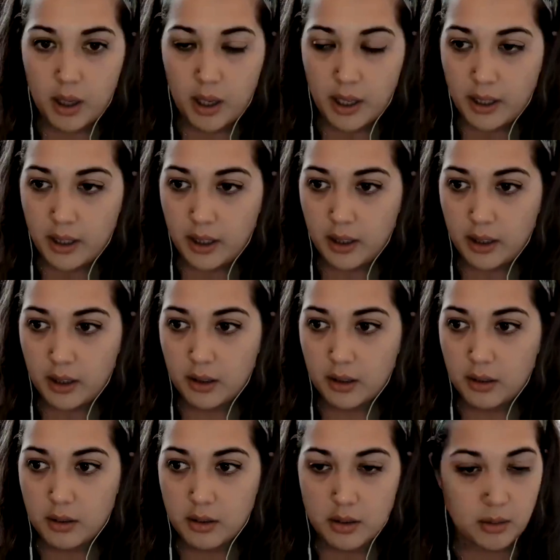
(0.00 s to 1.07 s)
I
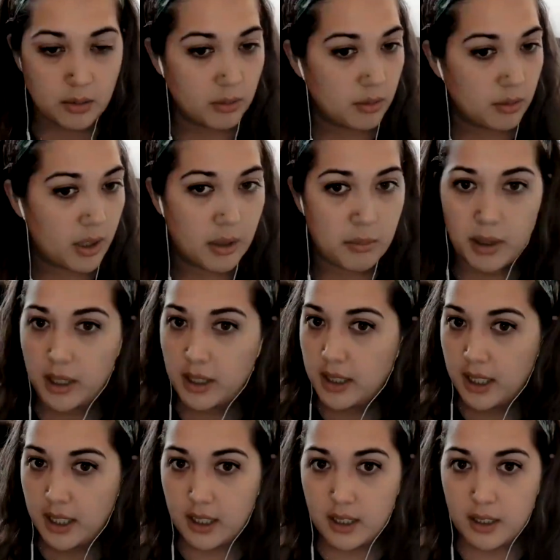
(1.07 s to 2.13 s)
don't grind my
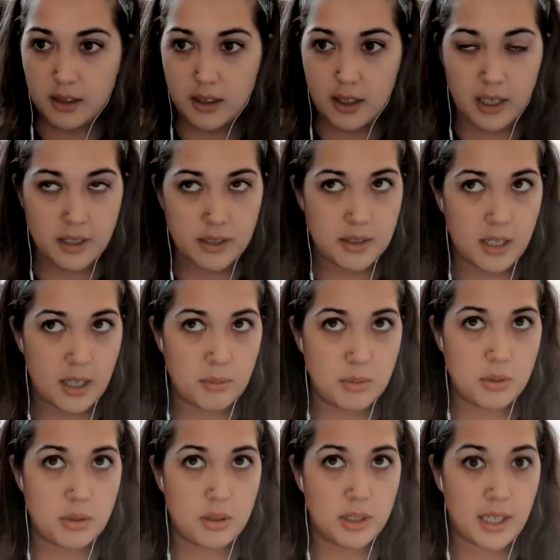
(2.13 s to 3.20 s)
teeth. I
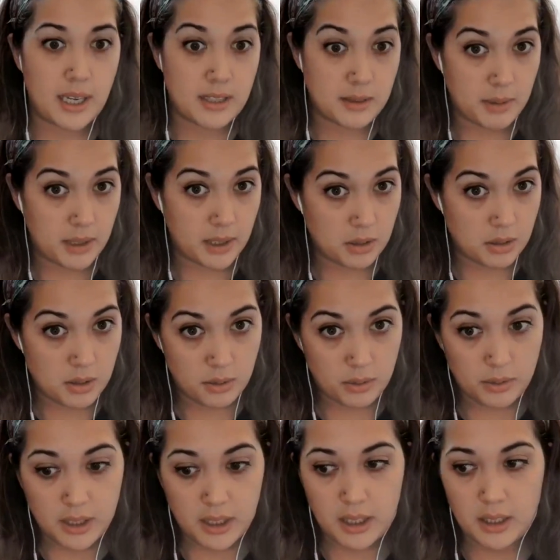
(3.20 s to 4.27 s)
stopped gasping and
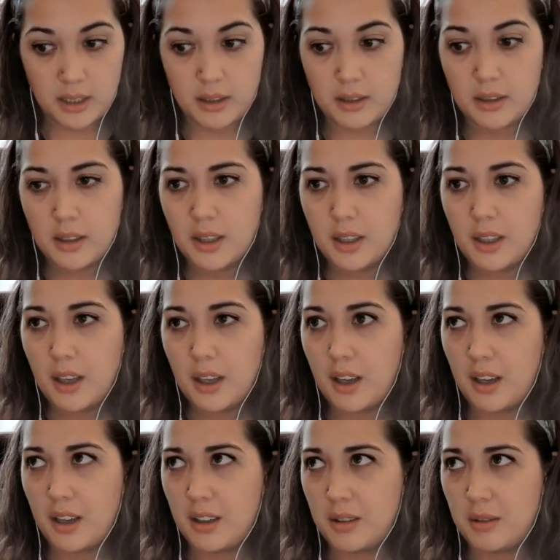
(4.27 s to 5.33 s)
choking.
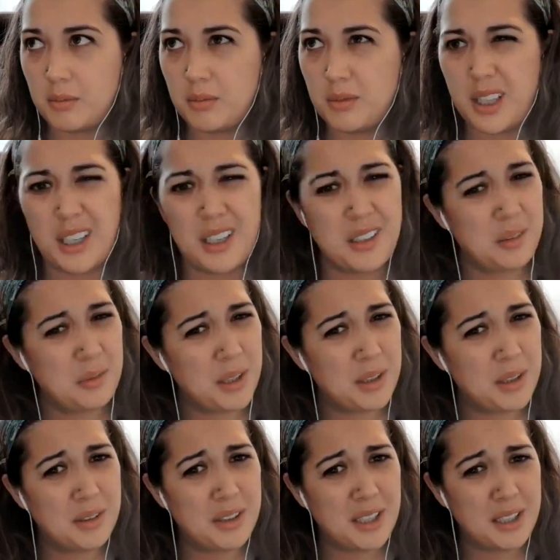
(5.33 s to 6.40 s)
I had a
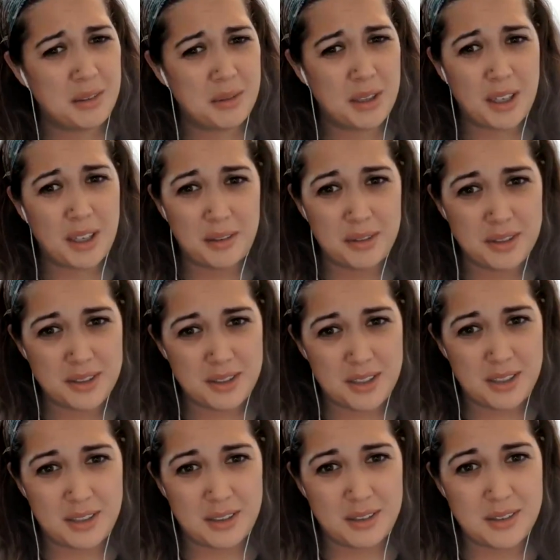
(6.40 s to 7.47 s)
weird thing where I was
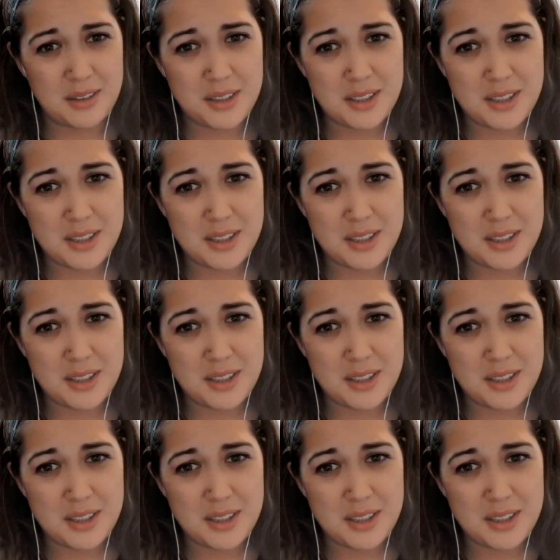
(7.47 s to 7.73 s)
the